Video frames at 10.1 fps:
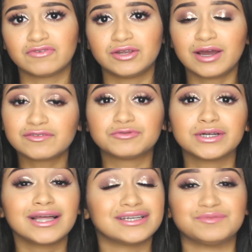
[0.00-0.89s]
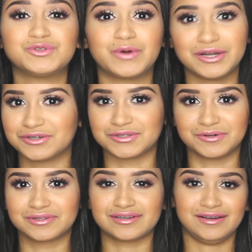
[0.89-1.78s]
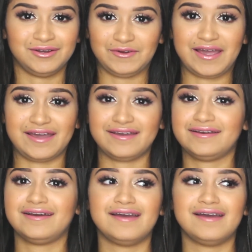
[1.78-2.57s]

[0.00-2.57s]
And you have to realize I'm 20 years old, okay?